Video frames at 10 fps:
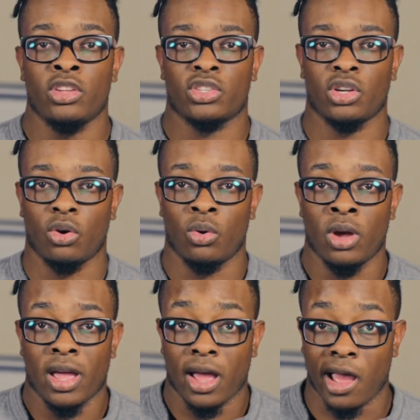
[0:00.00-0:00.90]

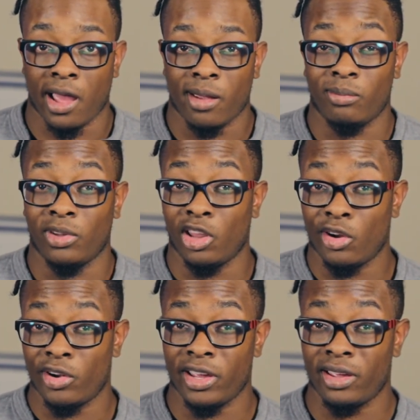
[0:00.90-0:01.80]
So I'm
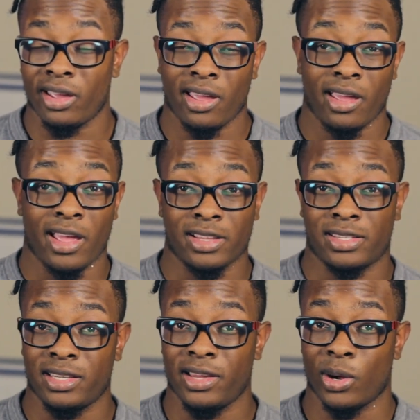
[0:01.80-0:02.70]
learning
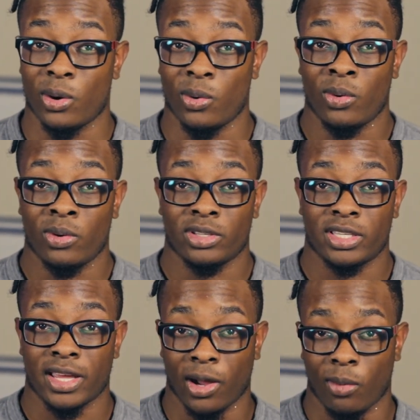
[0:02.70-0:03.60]
SEO
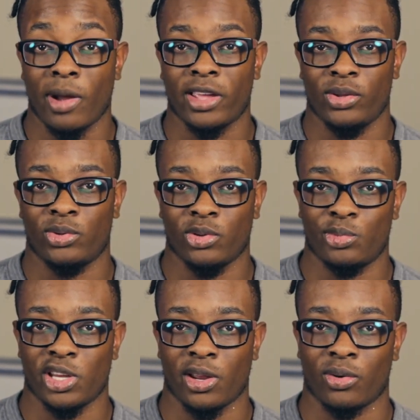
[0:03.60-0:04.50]
to help my
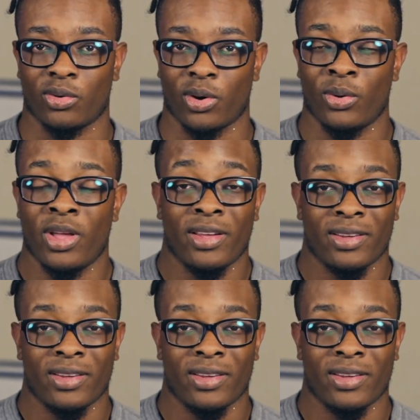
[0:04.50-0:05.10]
YouTube channel grow.